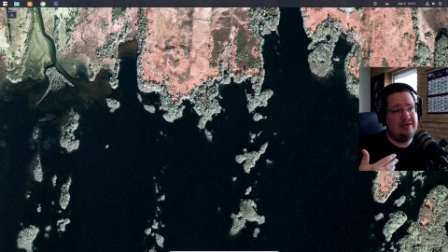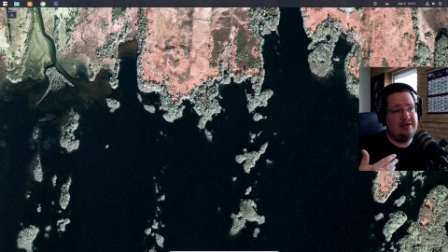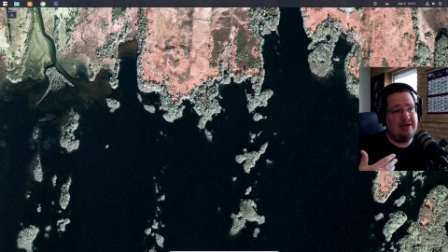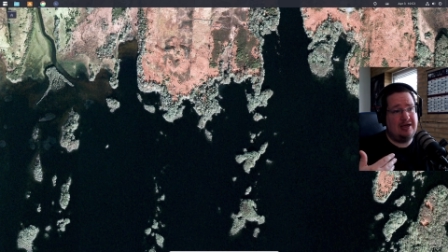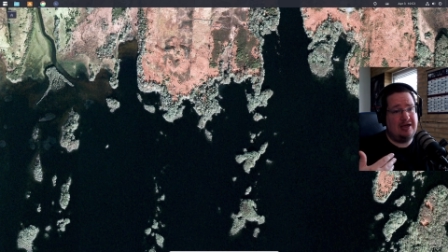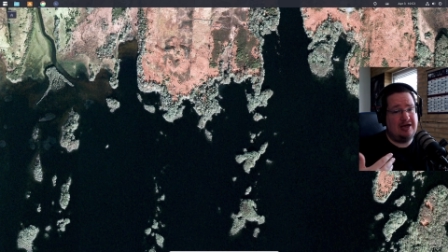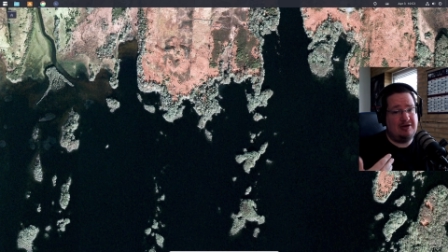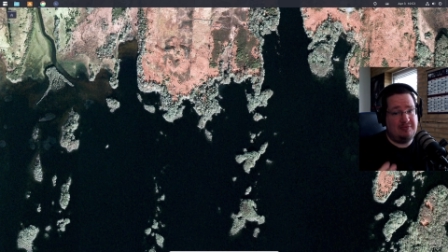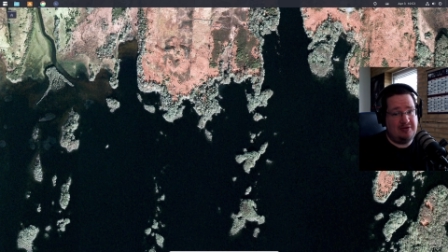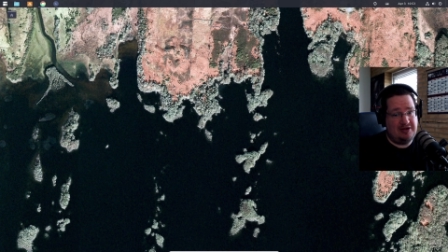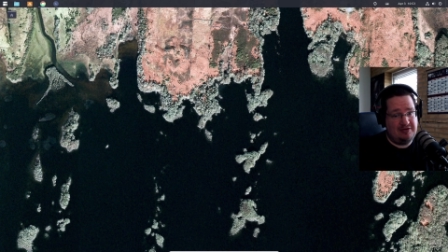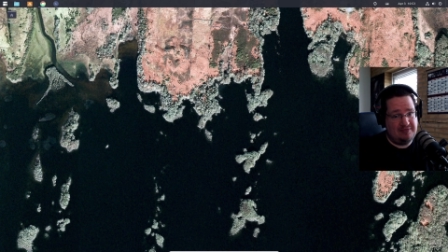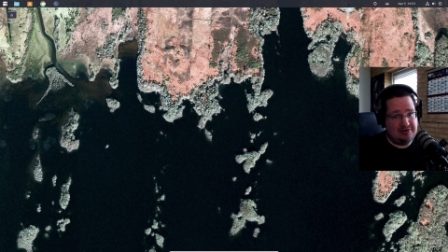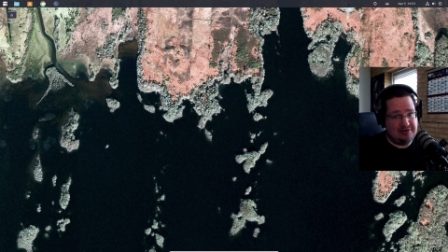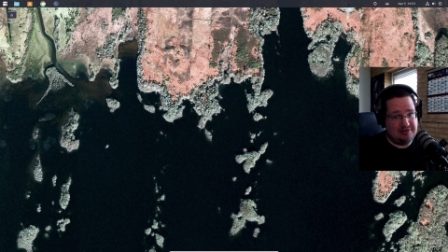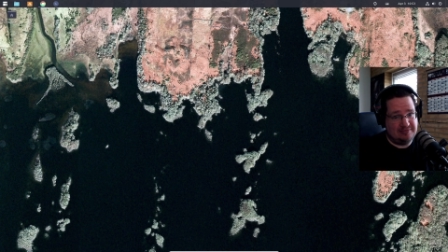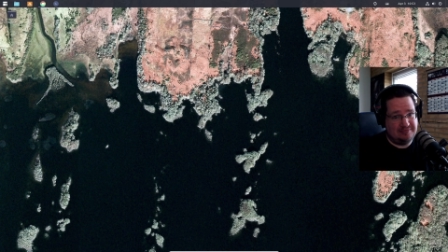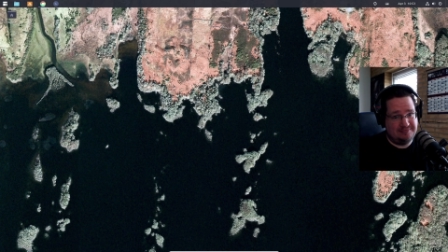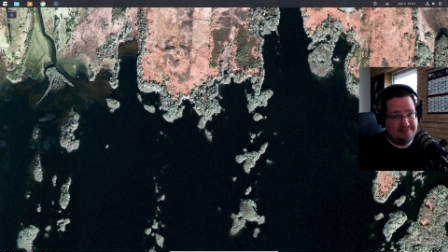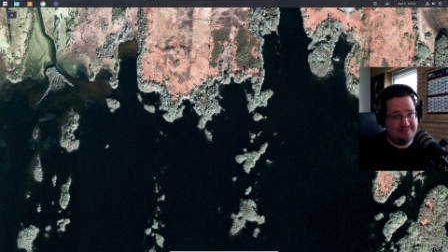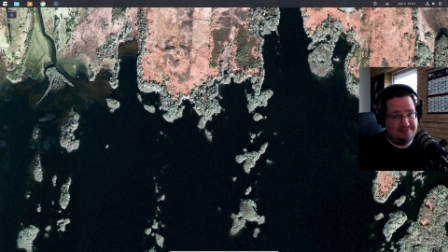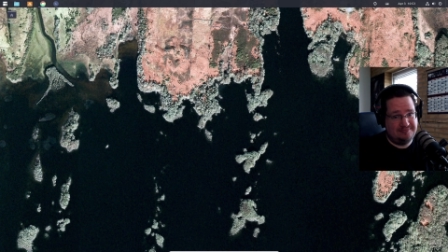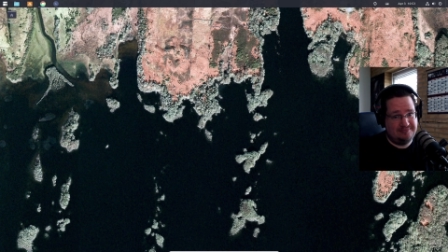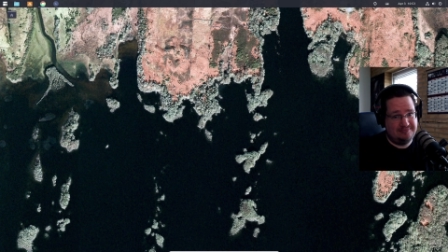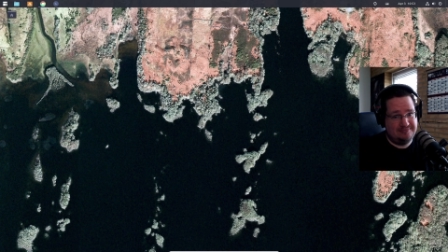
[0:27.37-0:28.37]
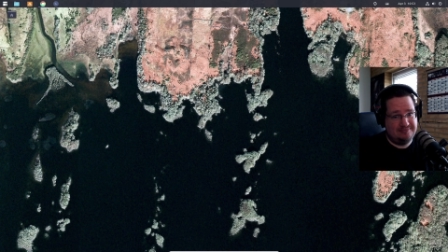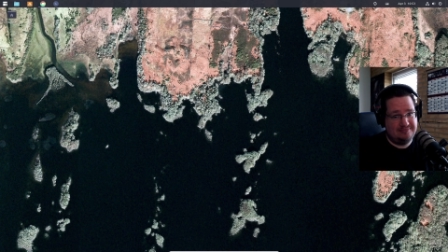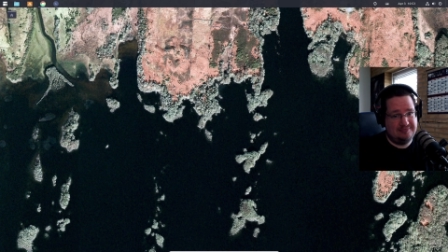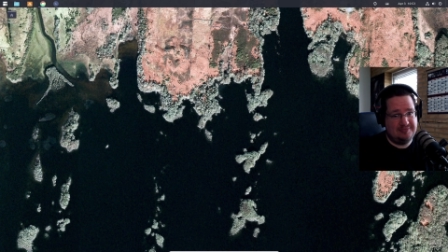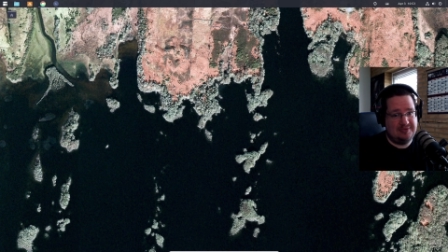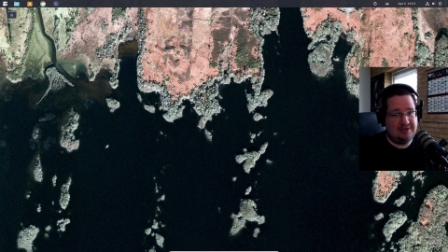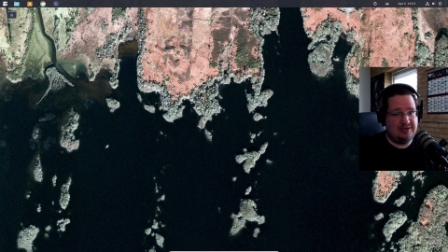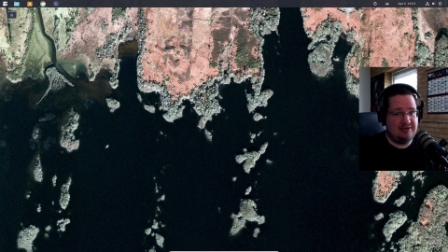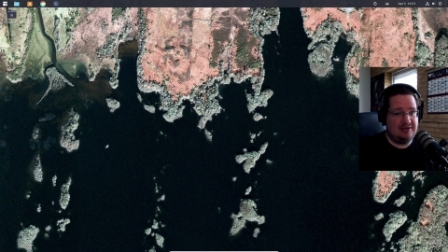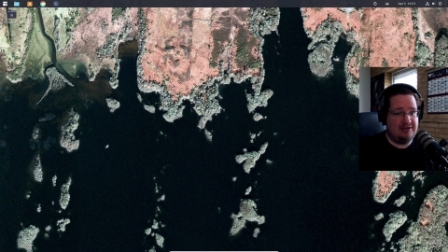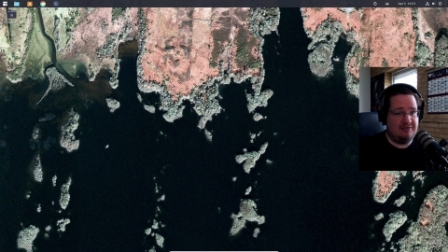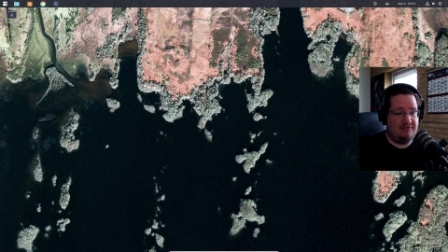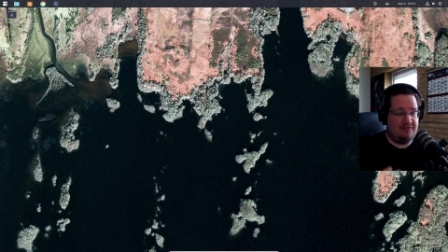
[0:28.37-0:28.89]
However,
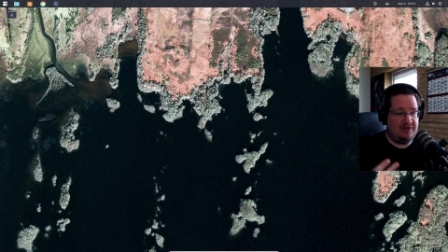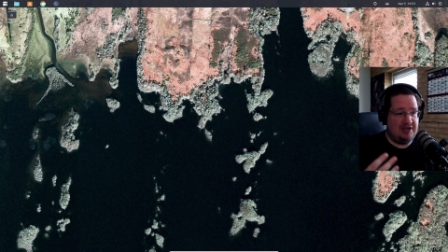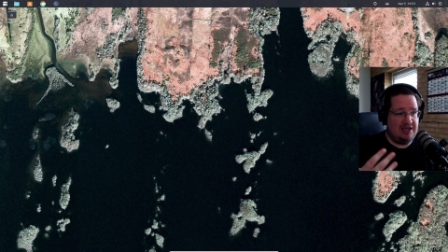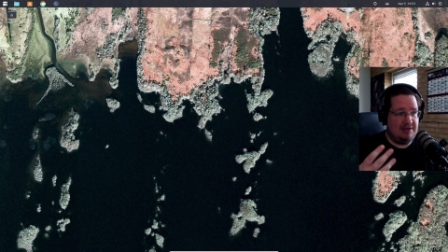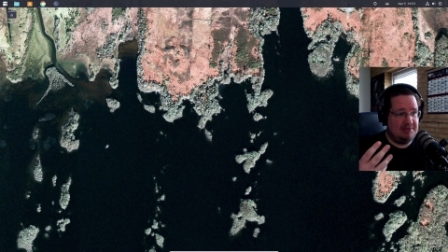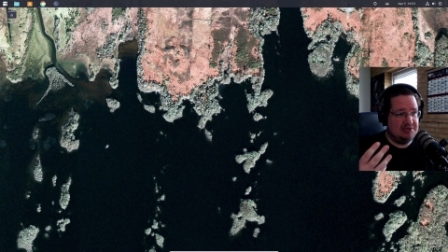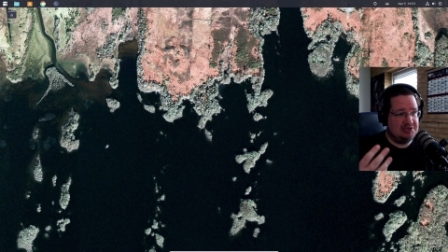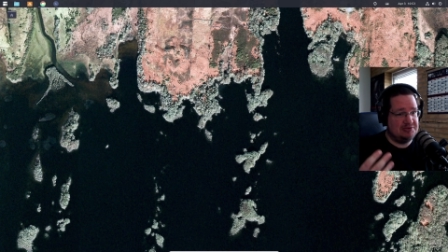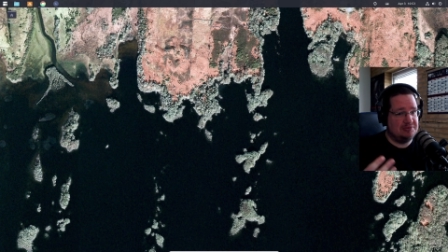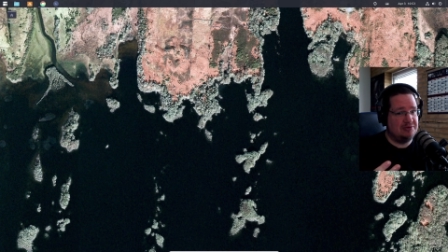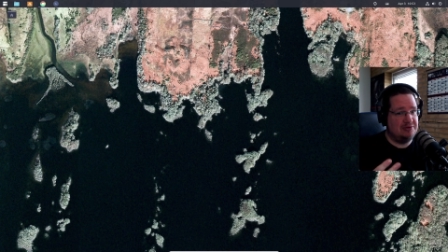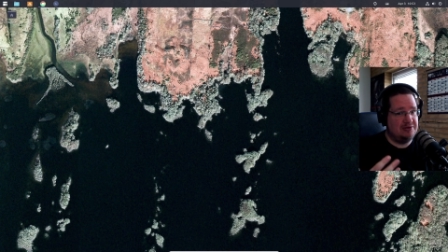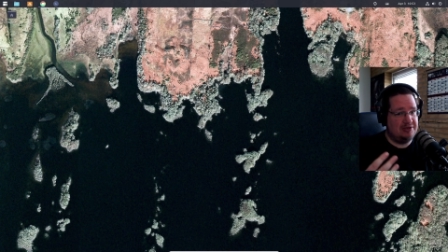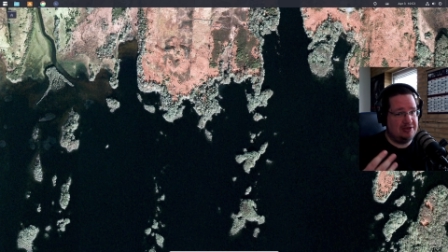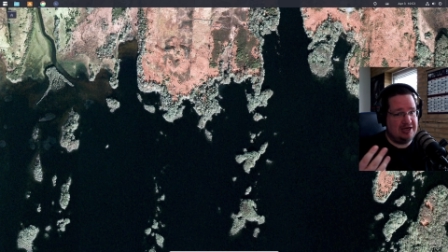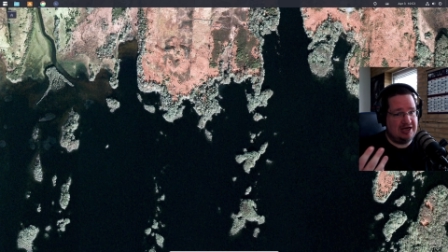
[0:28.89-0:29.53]
the famous word,